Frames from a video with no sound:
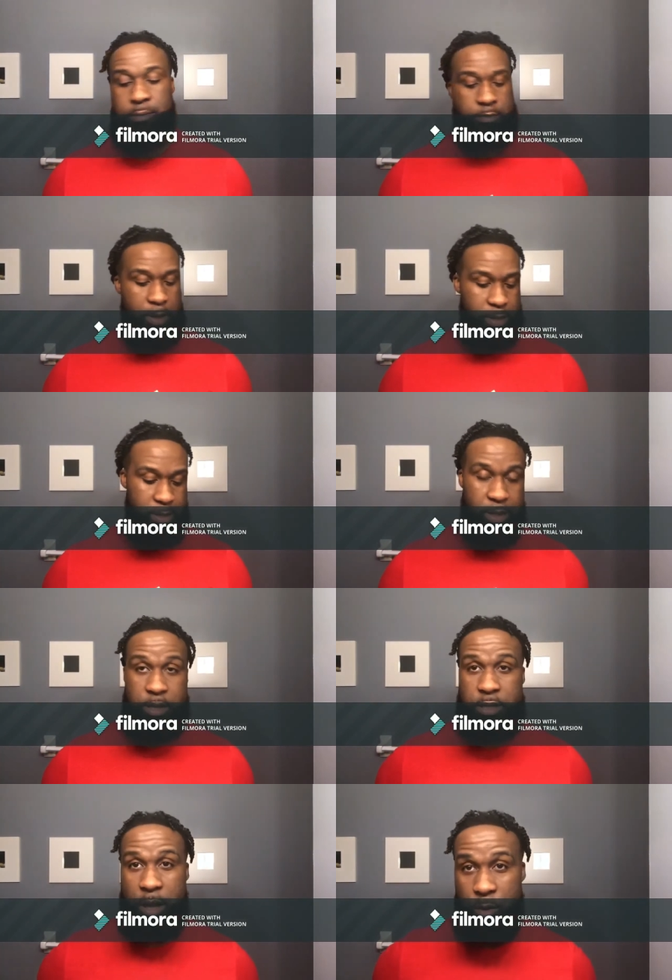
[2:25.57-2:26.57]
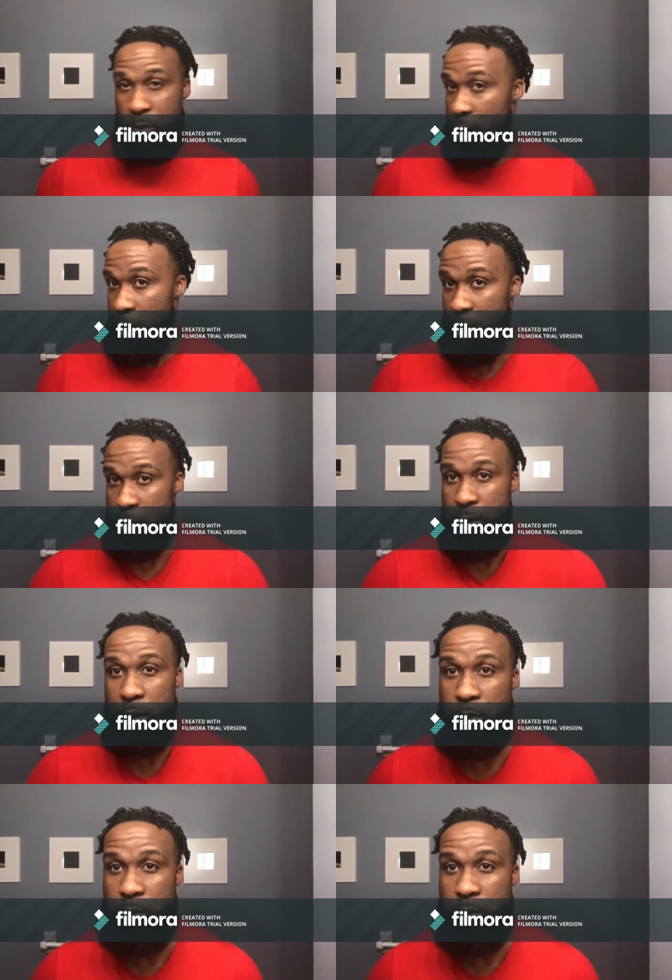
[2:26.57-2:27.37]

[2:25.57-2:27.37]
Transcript: About to take a shower, and I